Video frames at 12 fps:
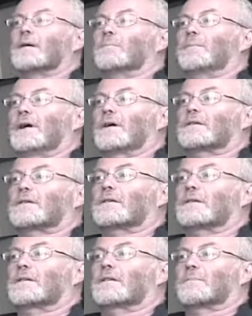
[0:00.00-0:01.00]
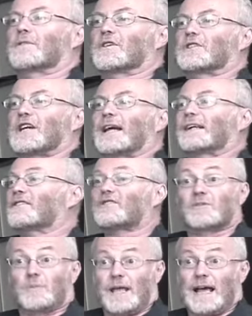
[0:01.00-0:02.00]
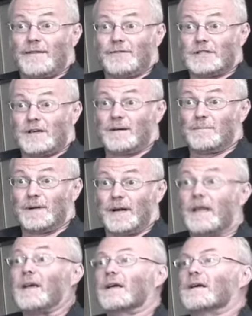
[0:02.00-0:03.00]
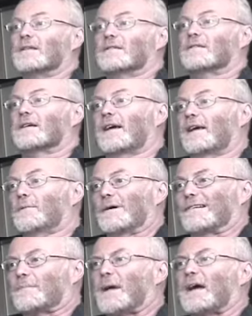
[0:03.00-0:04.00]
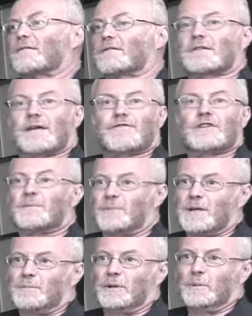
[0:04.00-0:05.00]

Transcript: But the, the challenge that we have as a company today, we're at about 70 people